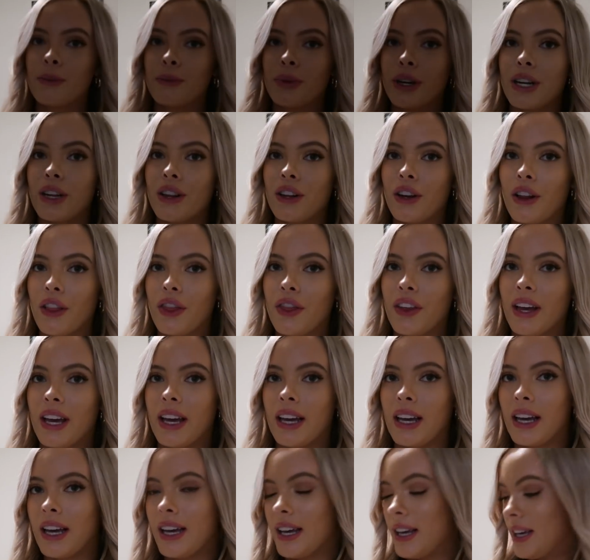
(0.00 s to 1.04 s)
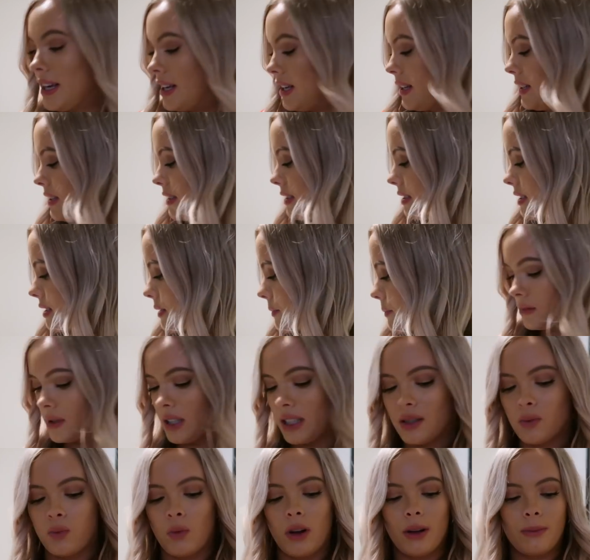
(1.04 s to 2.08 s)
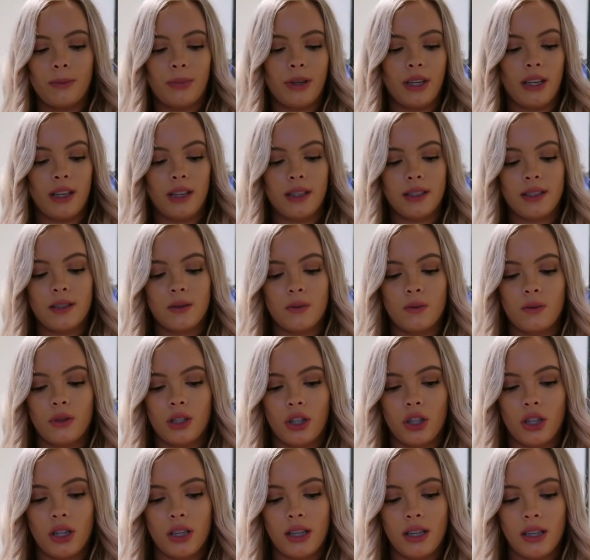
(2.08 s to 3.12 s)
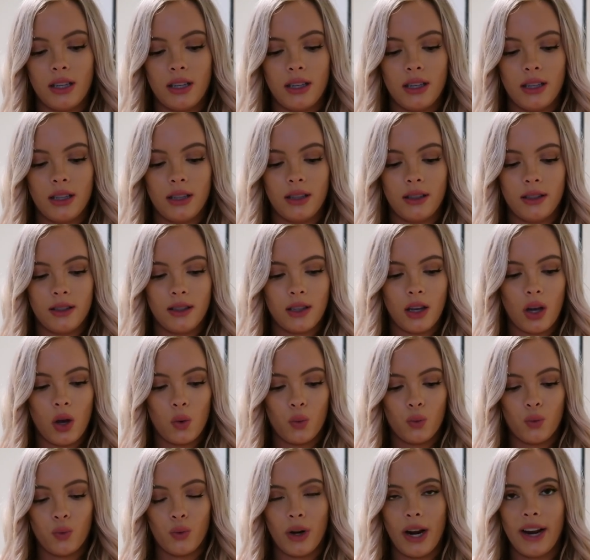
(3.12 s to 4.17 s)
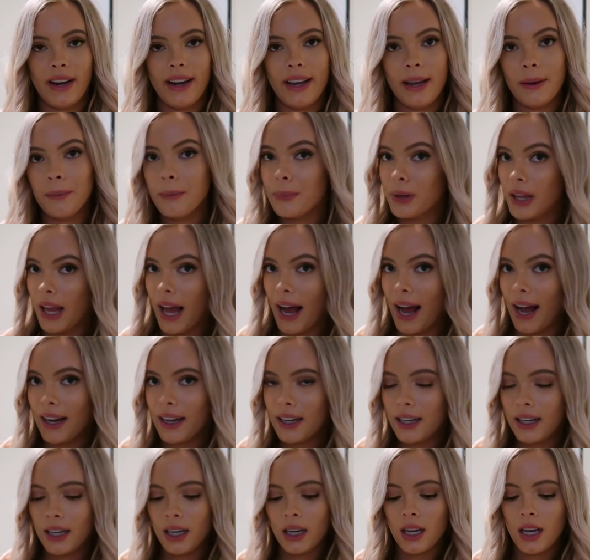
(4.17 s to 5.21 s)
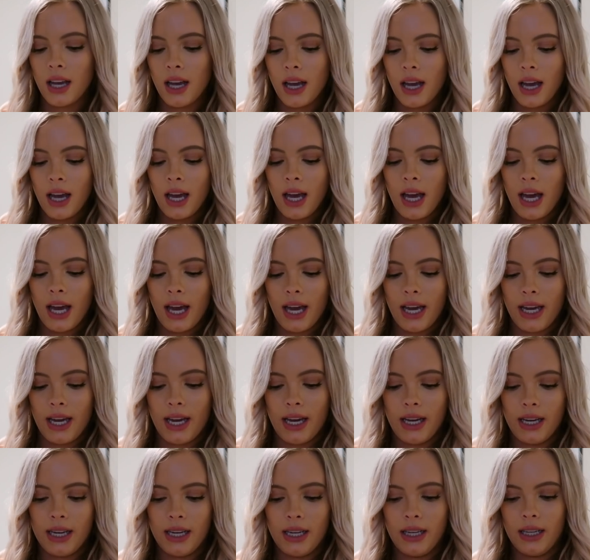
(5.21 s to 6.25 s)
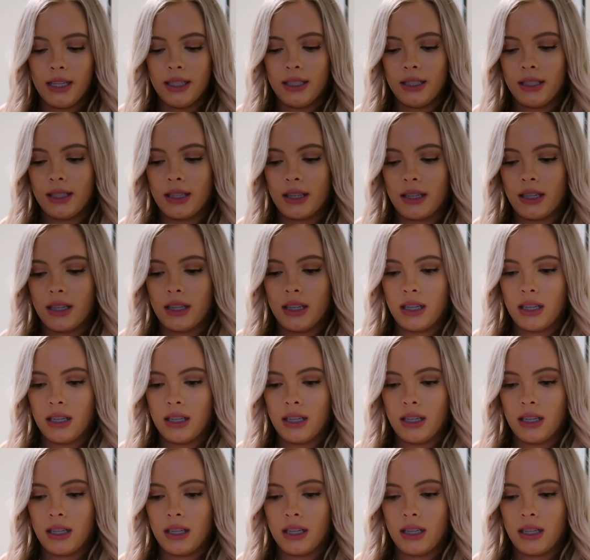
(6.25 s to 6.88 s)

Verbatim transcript: from Pretty Little Thing is this one piece, which is red and black. And